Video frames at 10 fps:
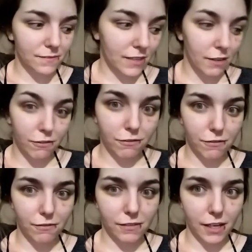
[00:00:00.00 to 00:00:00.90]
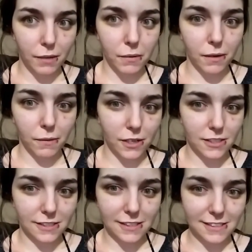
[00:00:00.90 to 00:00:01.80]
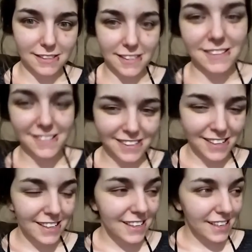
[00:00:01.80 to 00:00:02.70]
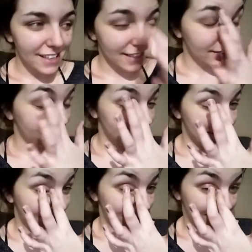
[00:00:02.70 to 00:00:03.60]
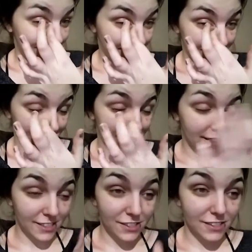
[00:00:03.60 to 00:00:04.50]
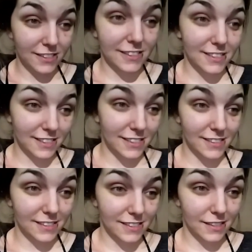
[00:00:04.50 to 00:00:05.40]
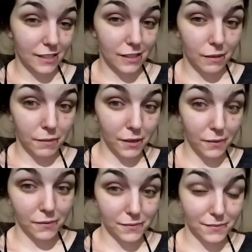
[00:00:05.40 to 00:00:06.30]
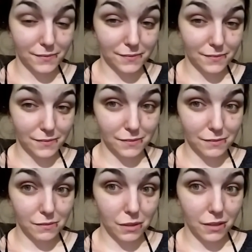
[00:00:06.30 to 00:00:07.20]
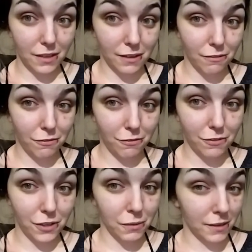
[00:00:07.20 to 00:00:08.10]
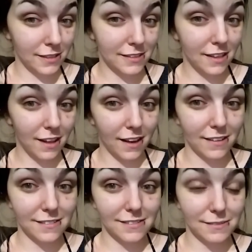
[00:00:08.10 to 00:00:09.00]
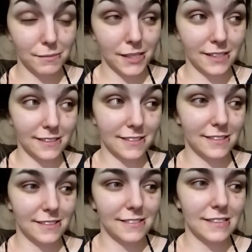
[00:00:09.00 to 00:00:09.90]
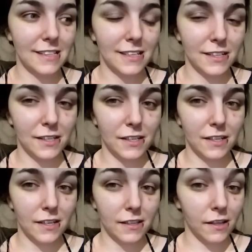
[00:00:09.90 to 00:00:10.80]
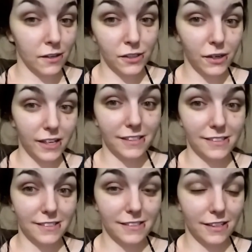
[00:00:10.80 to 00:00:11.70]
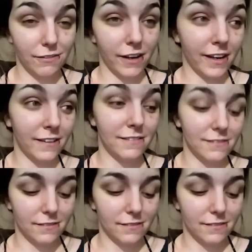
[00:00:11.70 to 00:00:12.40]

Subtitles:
if anybody watches this, and just let me know if you want to see that, because then I'll do it. If I